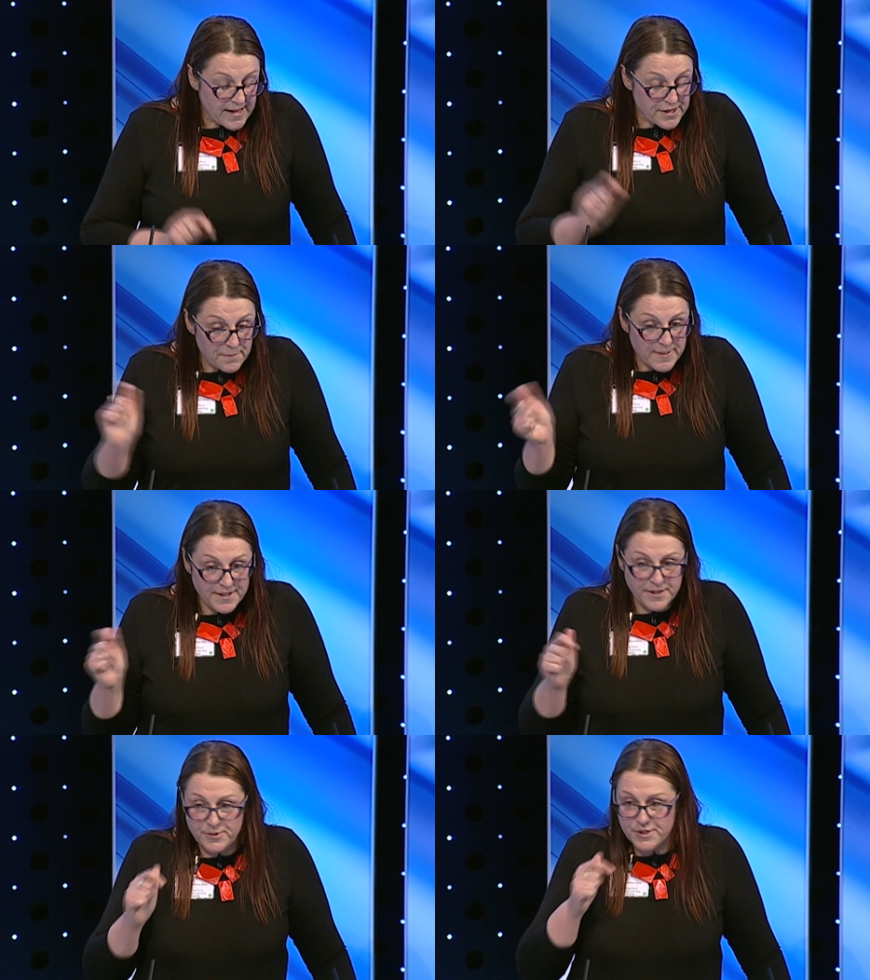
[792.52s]
I know
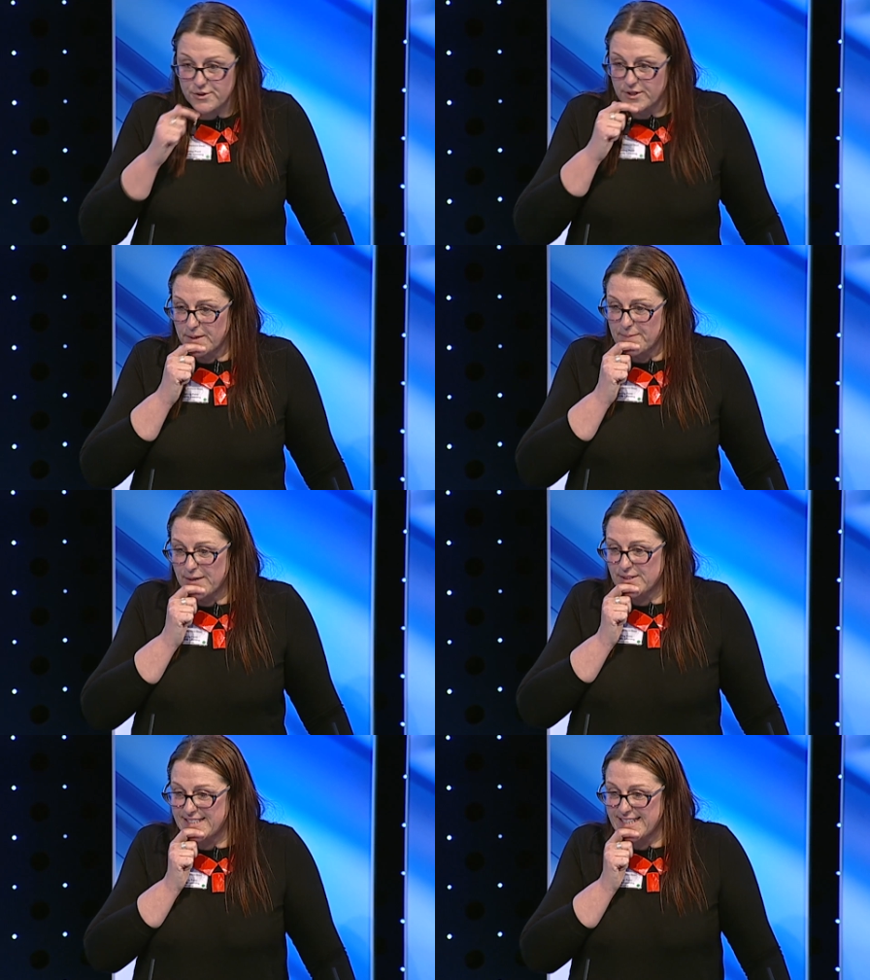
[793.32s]
Matthew was talking
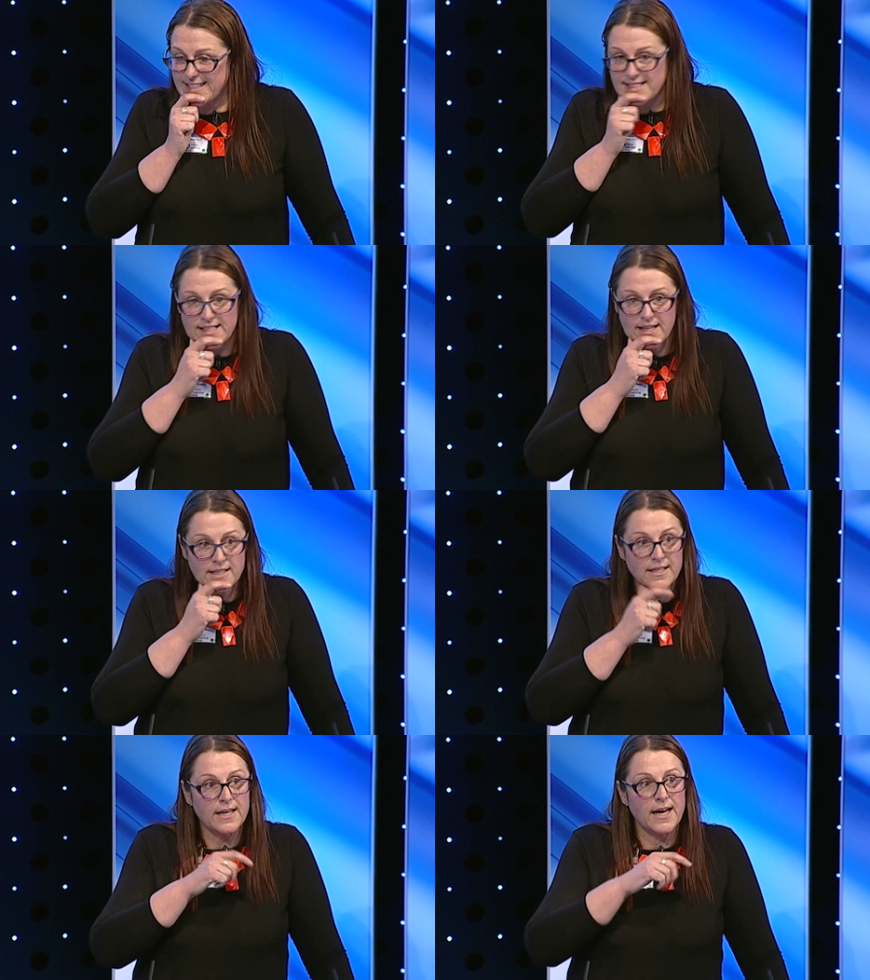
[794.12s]
about
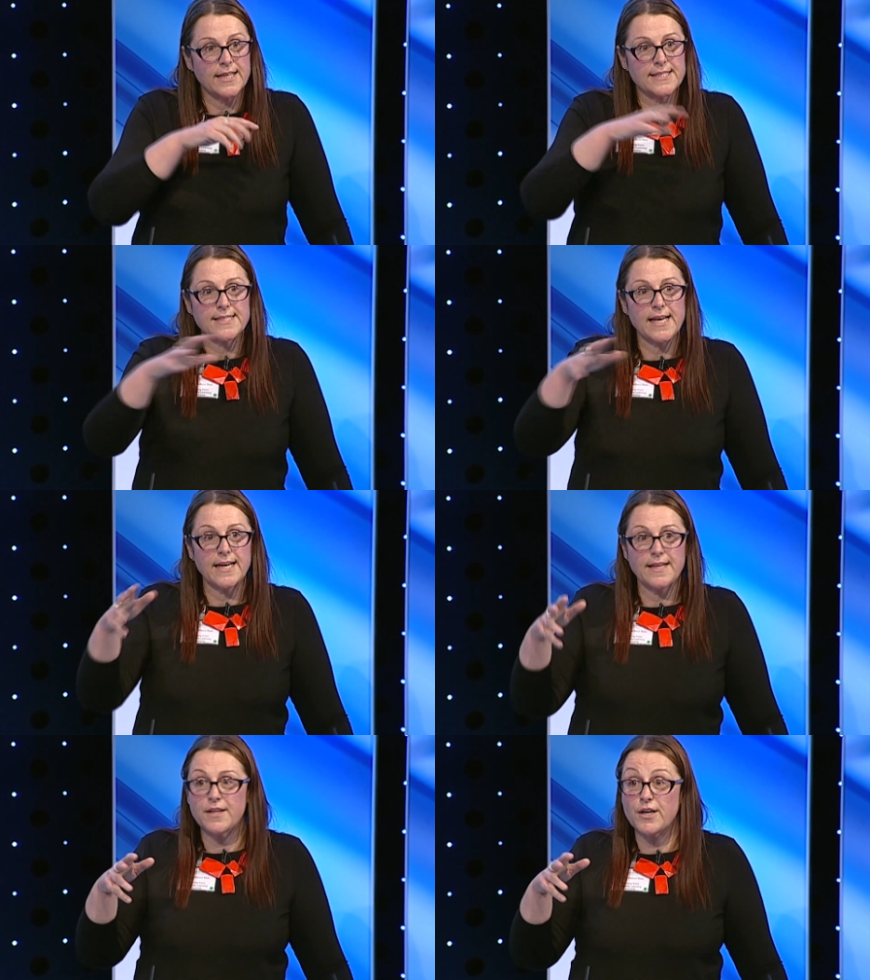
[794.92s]
data and
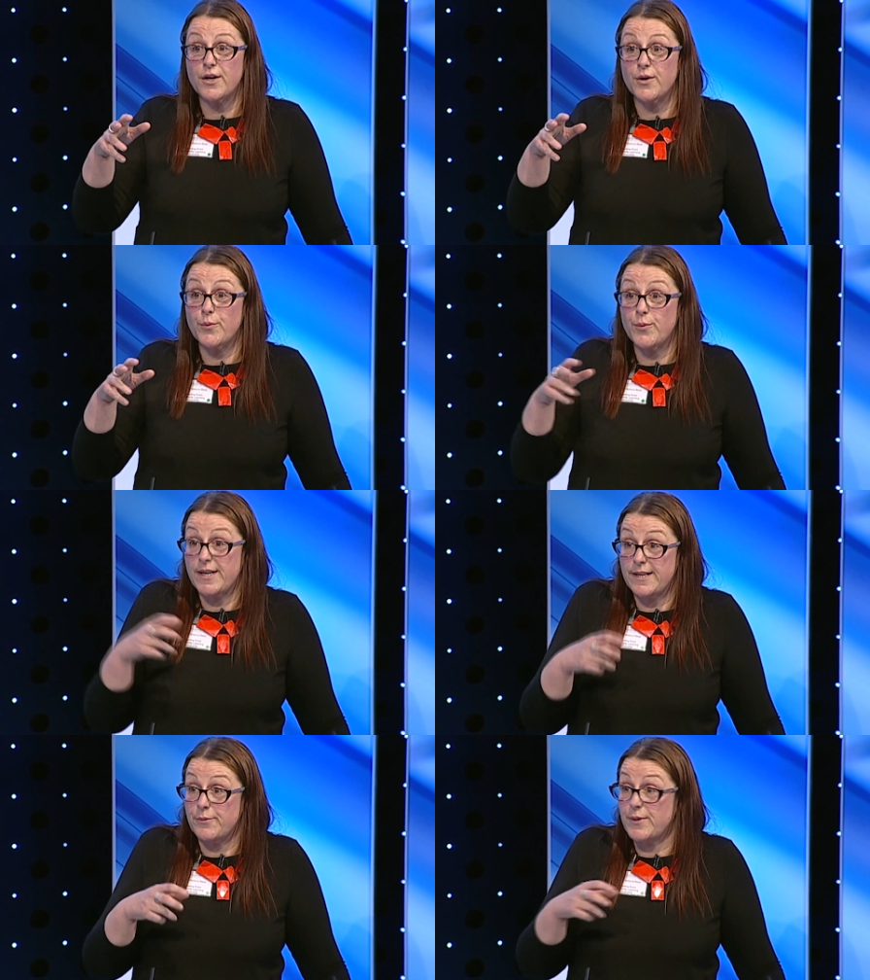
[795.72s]
saying that
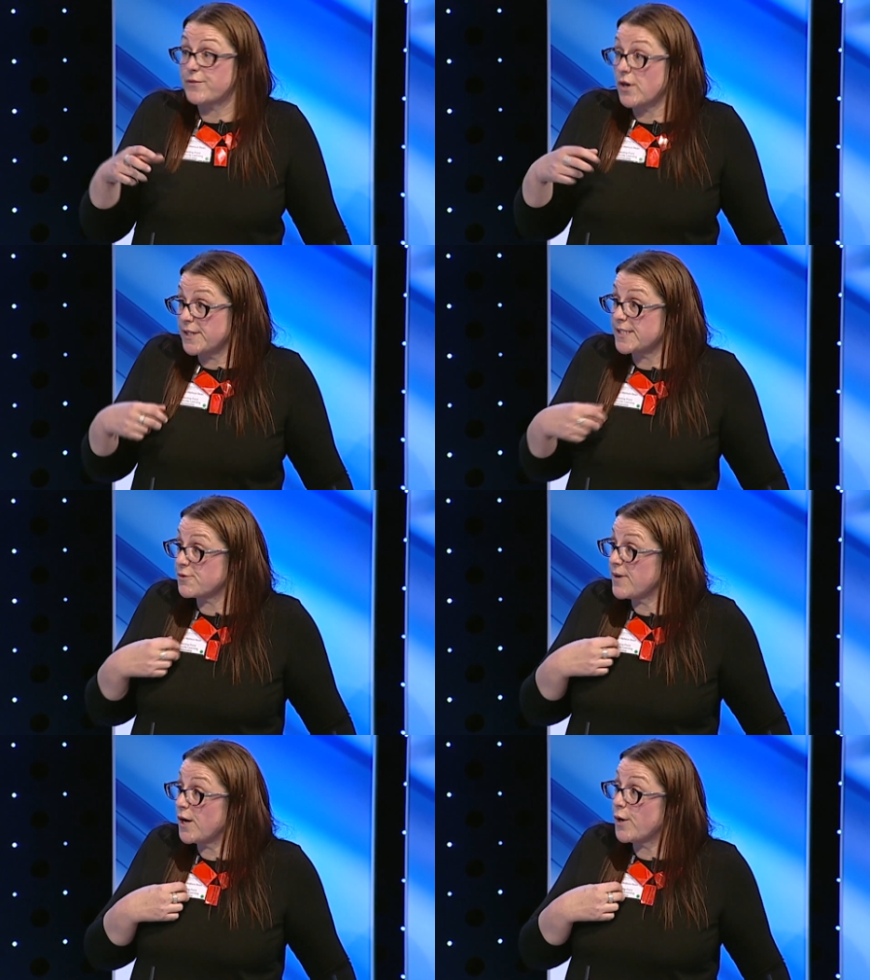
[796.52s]
we've got
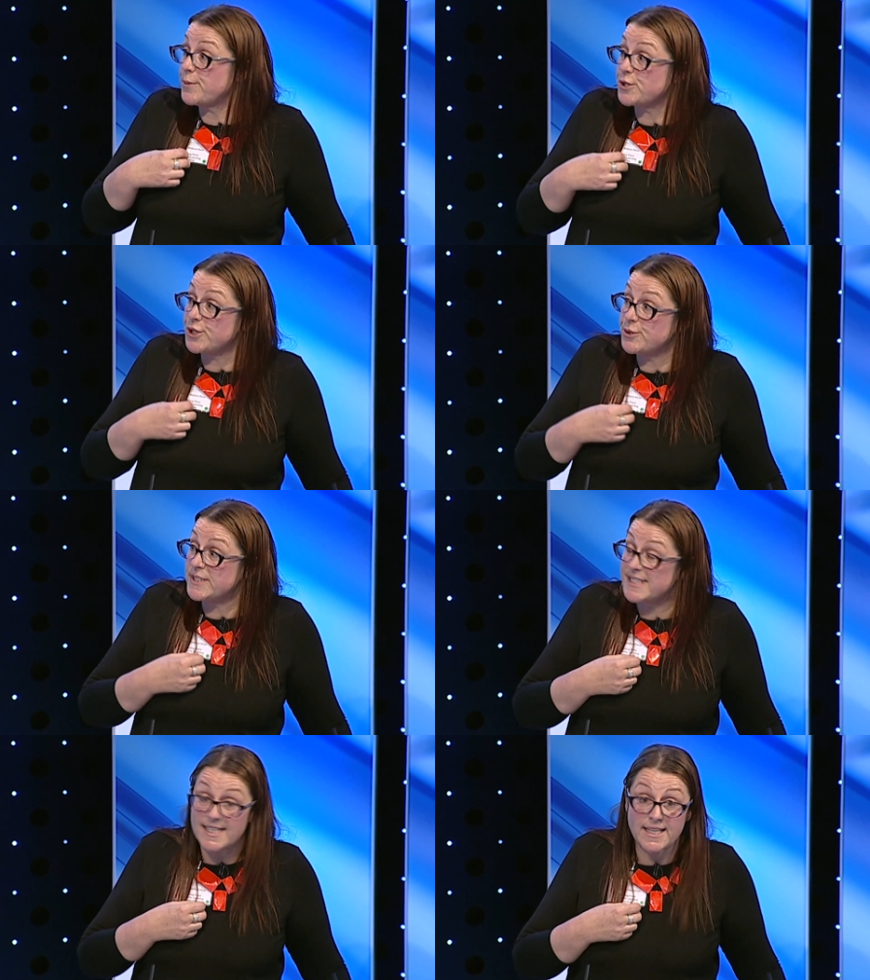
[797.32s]
this great
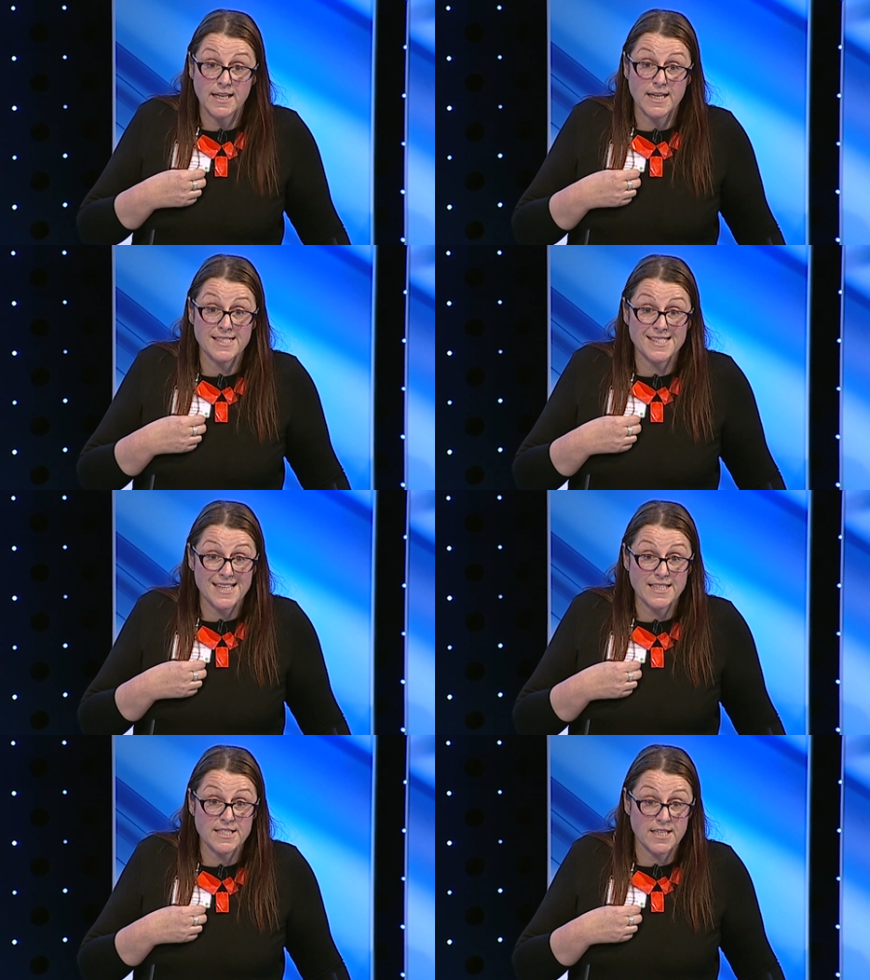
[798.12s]
opportunity as a
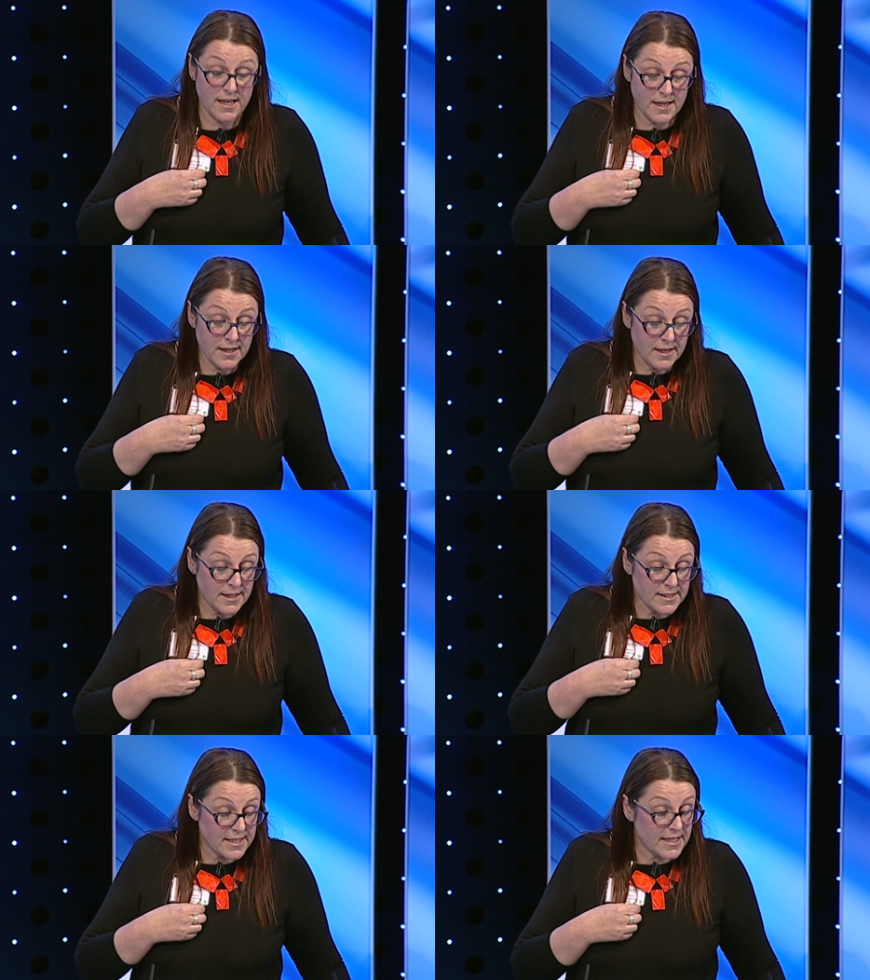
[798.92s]
centre
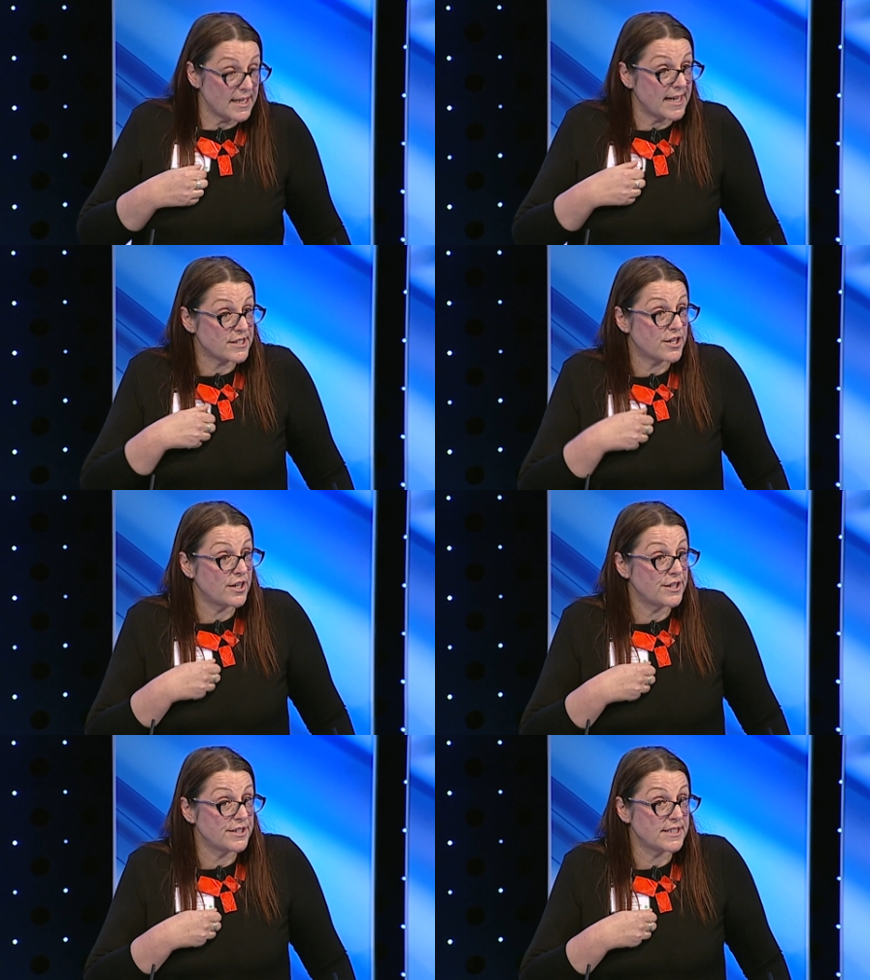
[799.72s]
to collect
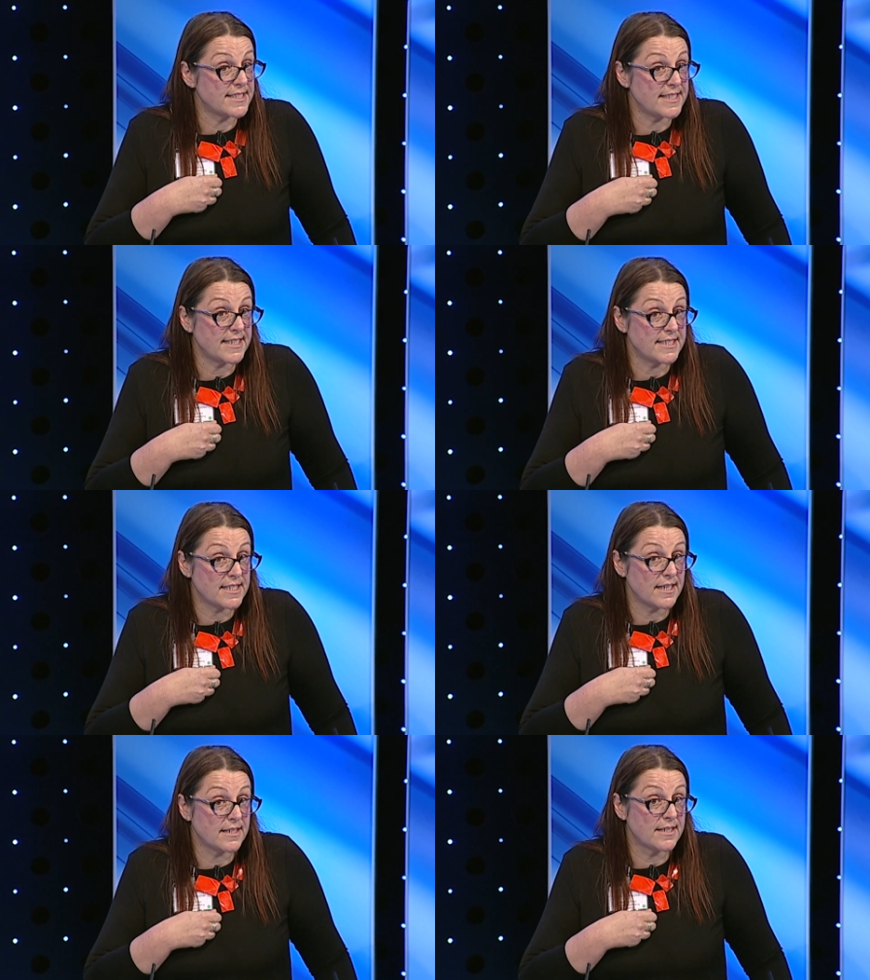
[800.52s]
our learners'
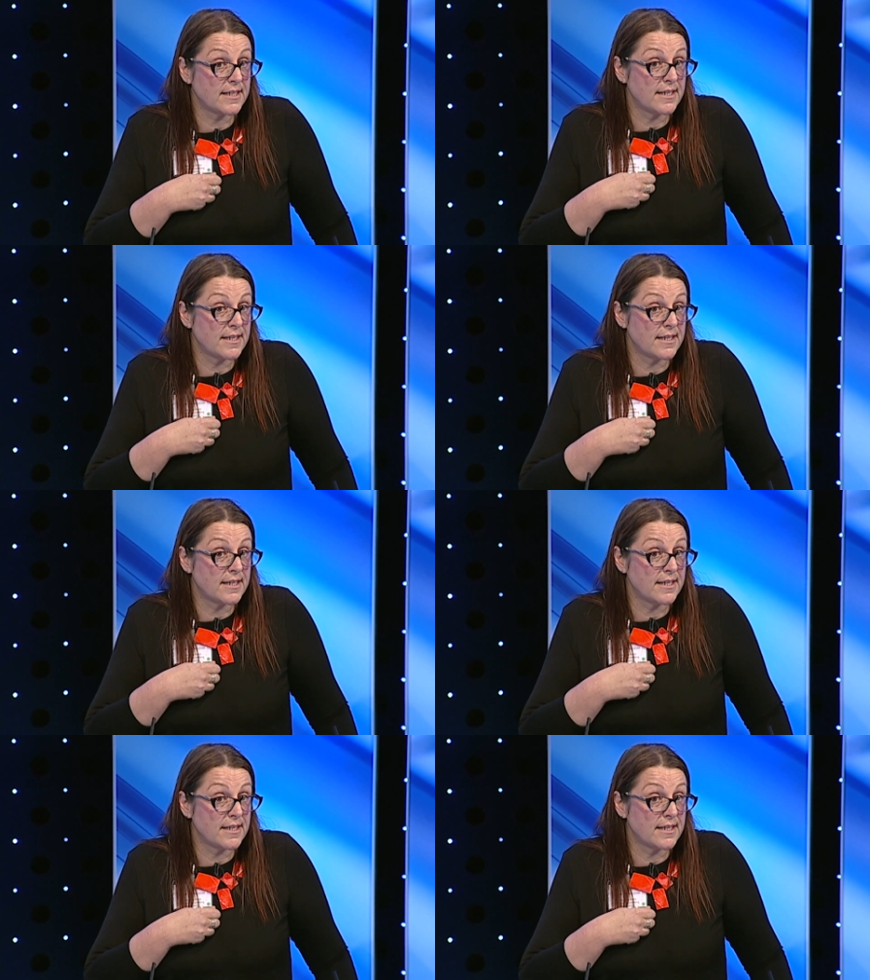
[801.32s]
data.